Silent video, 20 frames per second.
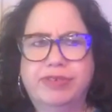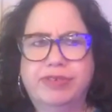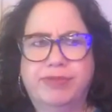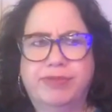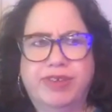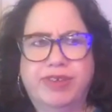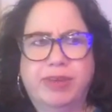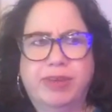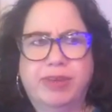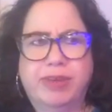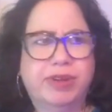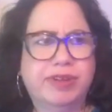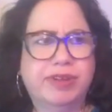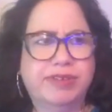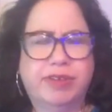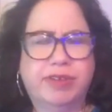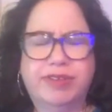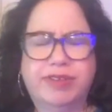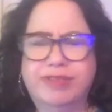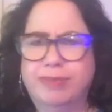if anyone has
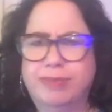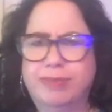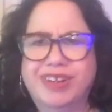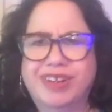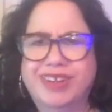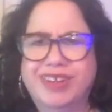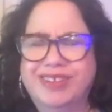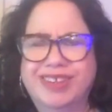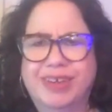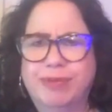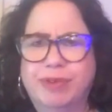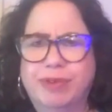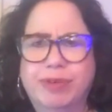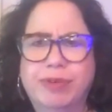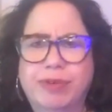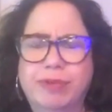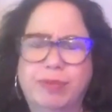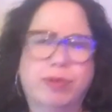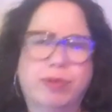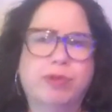lost money, has
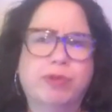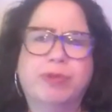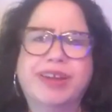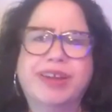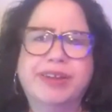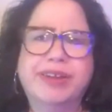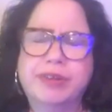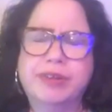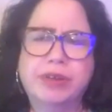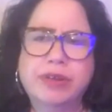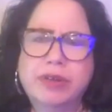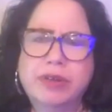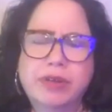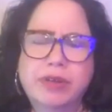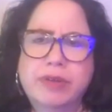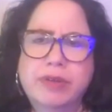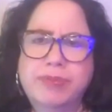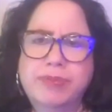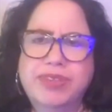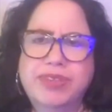ever regretted
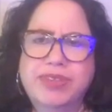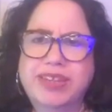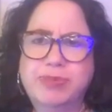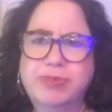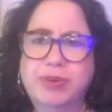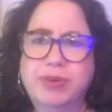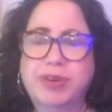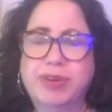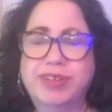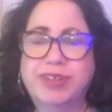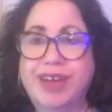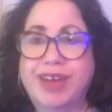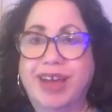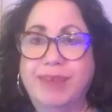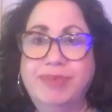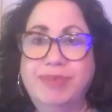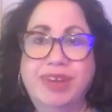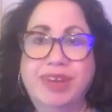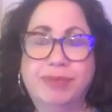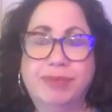the experience. I've
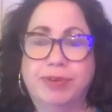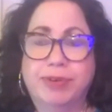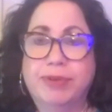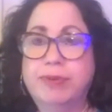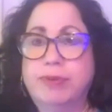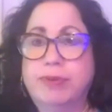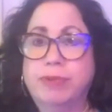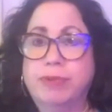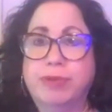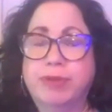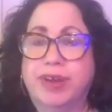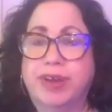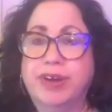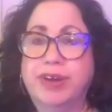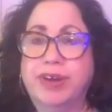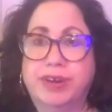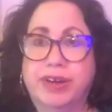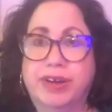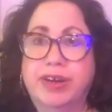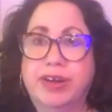never regretted
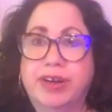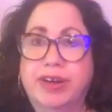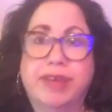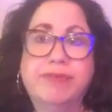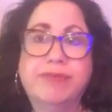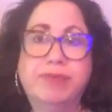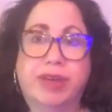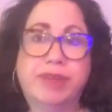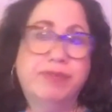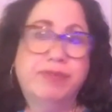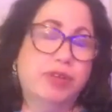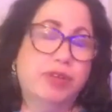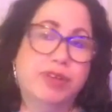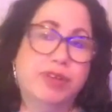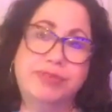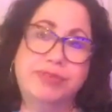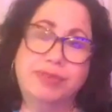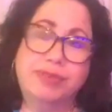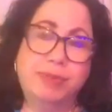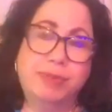it, and I've
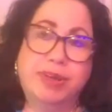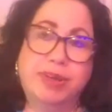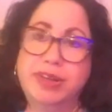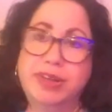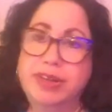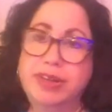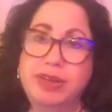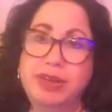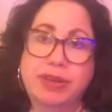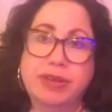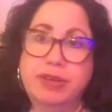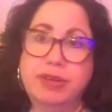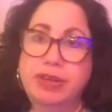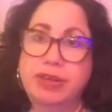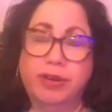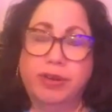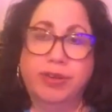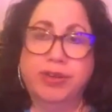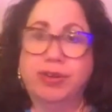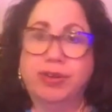lost some money.
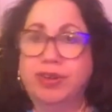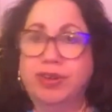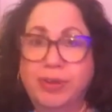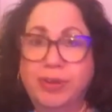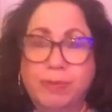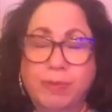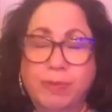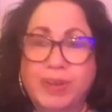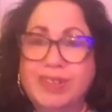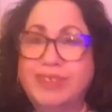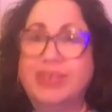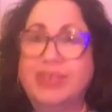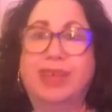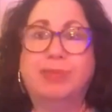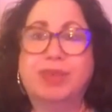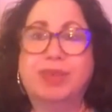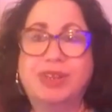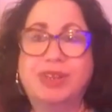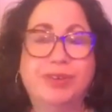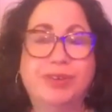You're going to win some
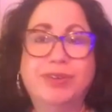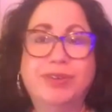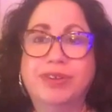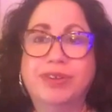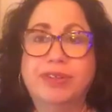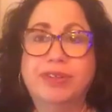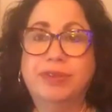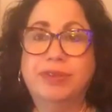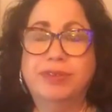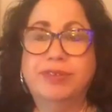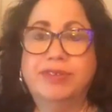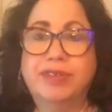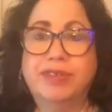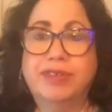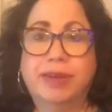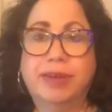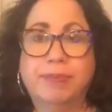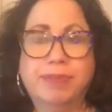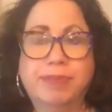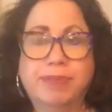and you're going to lose
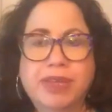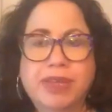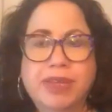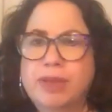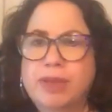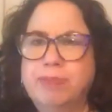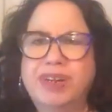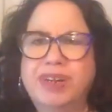some, but